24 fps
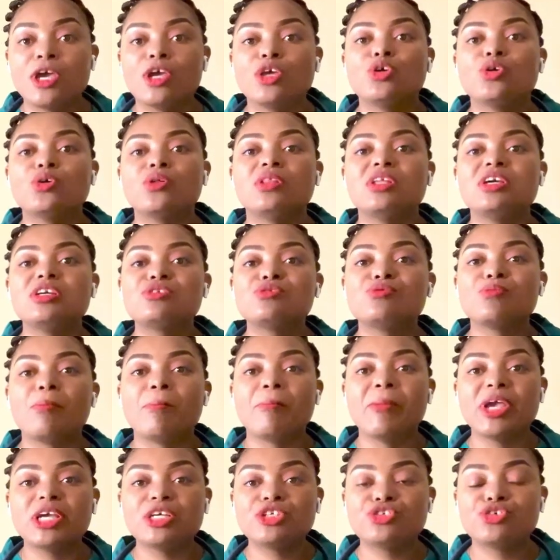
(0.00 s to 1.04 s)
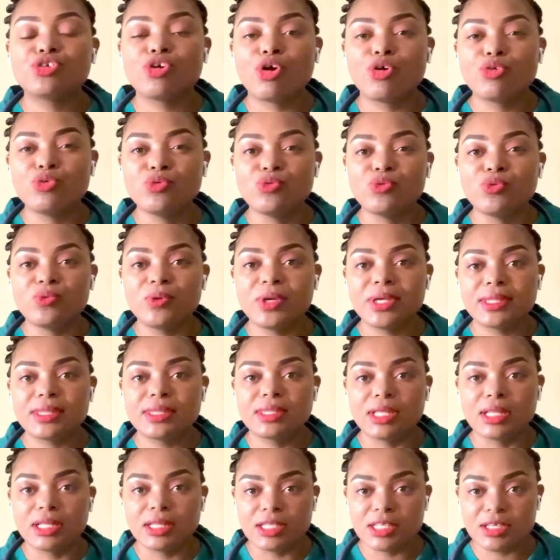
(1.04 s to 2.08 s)
you need to make sure you read the
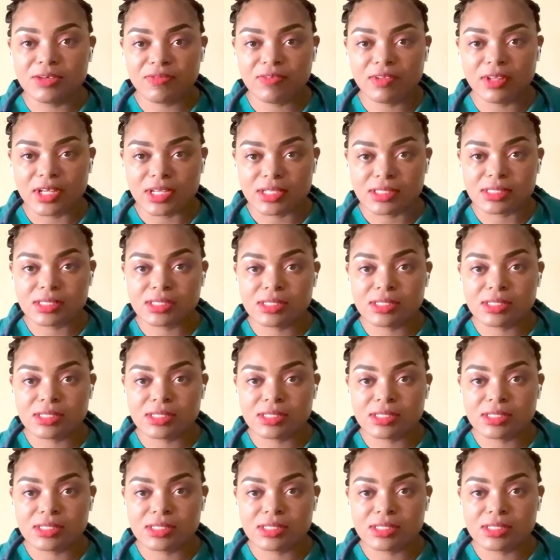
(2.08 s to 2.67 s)
leaflet.